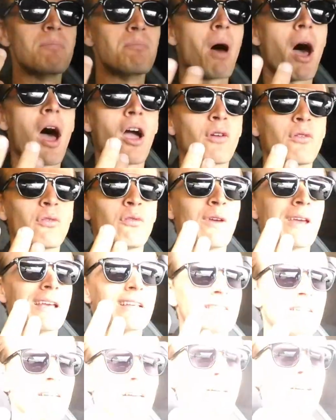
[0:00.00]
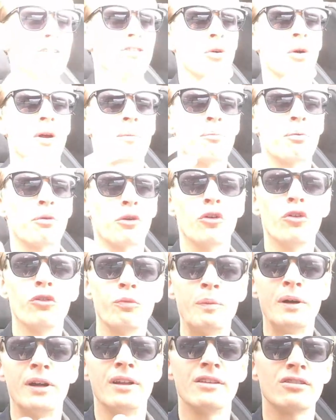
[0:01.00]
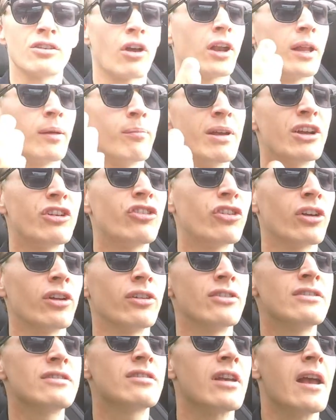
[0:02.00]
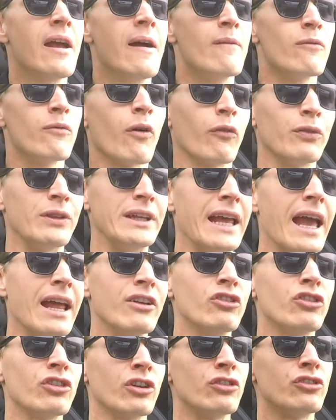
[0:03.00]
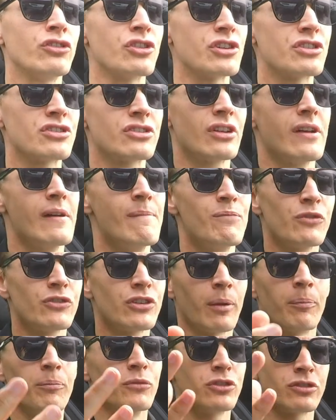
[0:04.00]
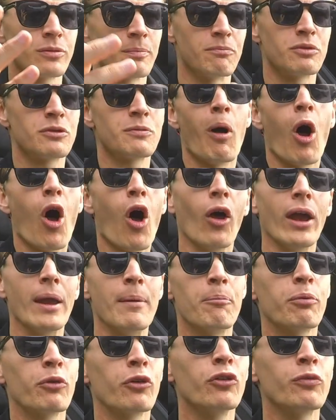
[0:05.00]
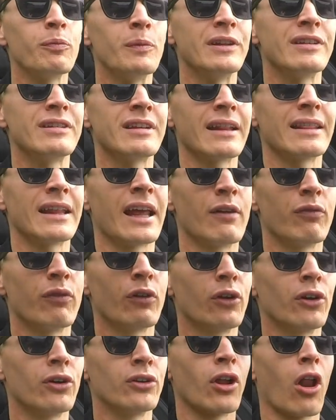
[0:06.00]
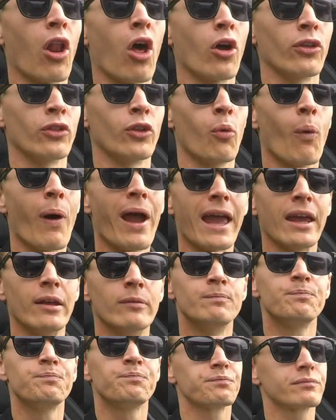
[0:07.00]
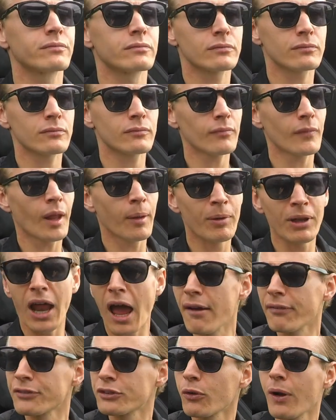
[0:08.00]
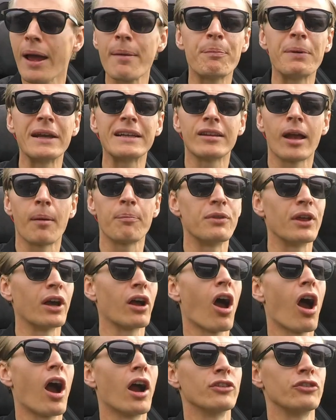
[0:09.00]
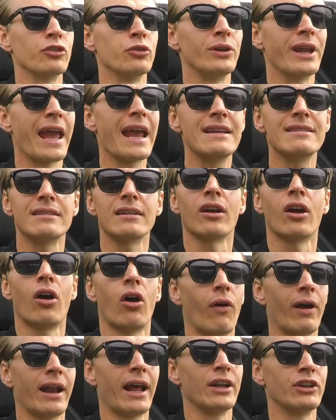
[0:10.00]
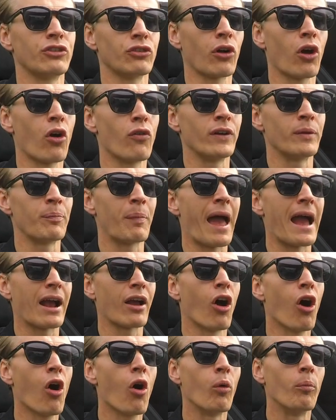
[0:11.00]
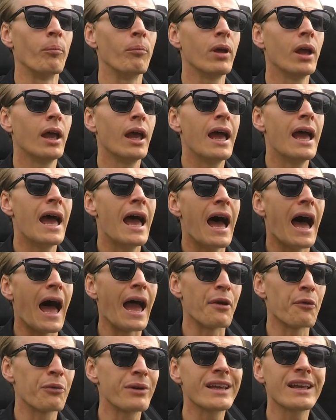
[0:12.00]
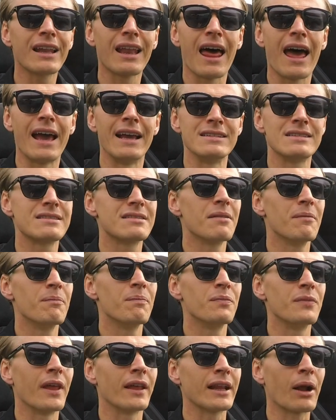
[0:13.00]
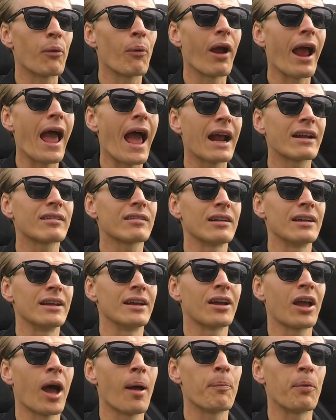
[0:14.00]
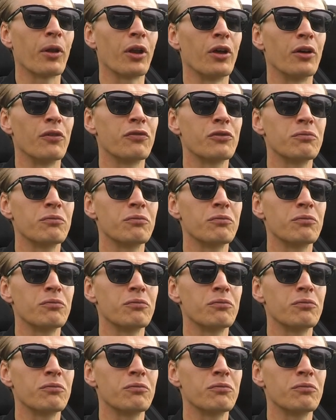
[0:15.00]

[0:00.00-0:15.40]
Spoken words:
bug fixes or improvements on emissions of the engine, just some small improvements that they've learned along the way. But after I picked up the car 2 days ago and I drove it back home, I realized that there were actually a couple of